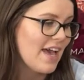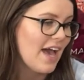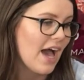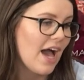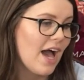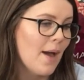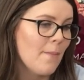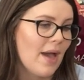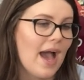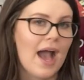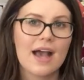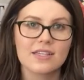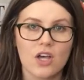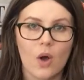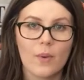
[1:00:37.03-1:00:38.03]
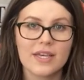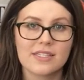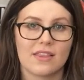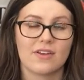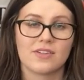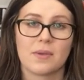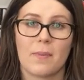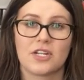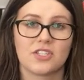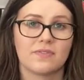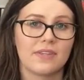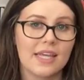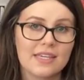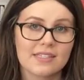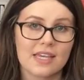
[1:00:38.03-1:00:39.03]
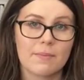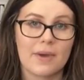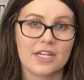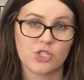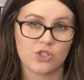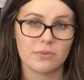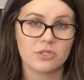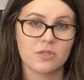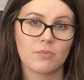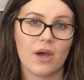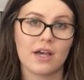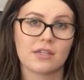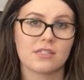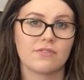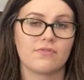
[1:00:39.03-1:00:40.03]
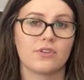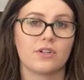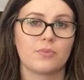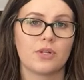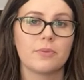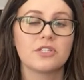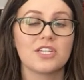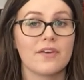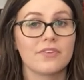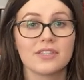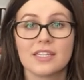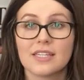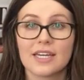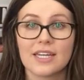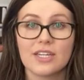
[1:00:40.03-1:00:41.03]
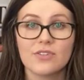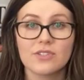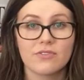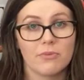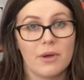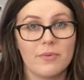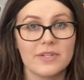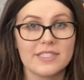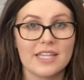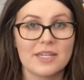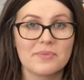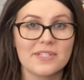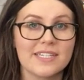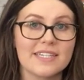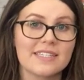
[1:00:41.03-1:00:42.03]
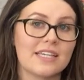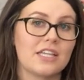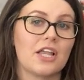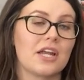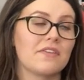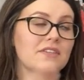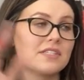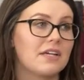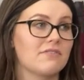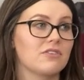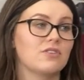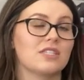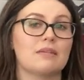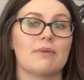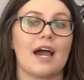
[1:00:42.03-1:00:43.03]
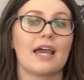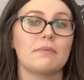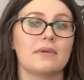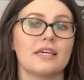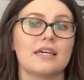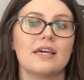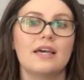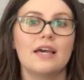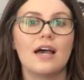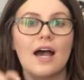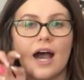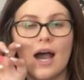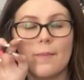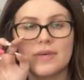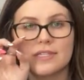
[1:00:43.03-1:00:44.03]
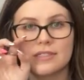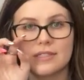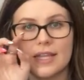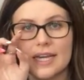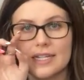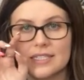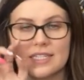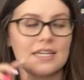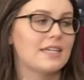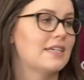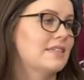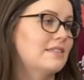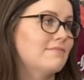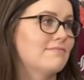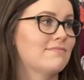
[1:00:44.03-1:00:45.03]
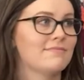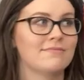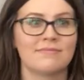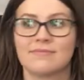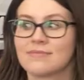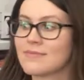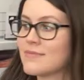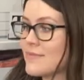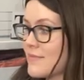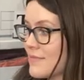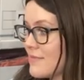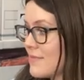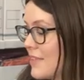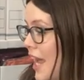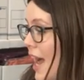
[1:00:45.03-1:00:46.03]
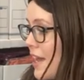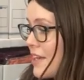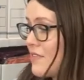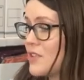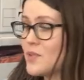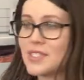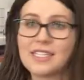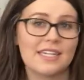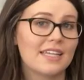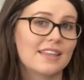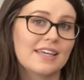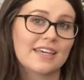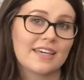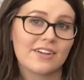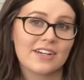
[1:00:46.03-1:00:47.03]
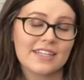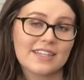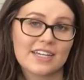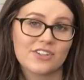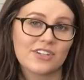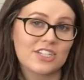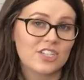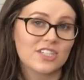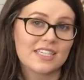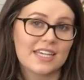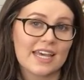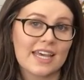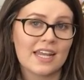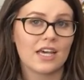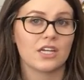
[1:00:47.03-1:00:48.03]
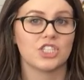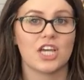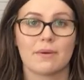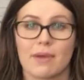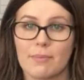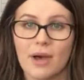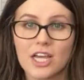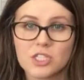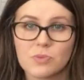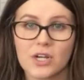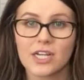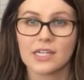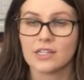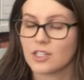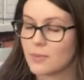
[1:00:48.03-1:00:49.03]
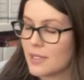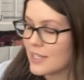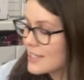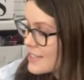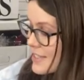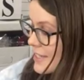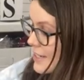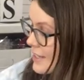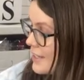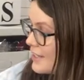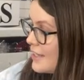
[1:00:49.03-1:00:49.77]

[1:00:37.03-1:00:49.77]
Um, as always, there's a bunch of links in my description box for pretty much everything that I use for my reselling business. A lot of the stuff that you see behind me um, is linked yeah, if you see anything here that you're interested in, check my Poshmark, could be listed.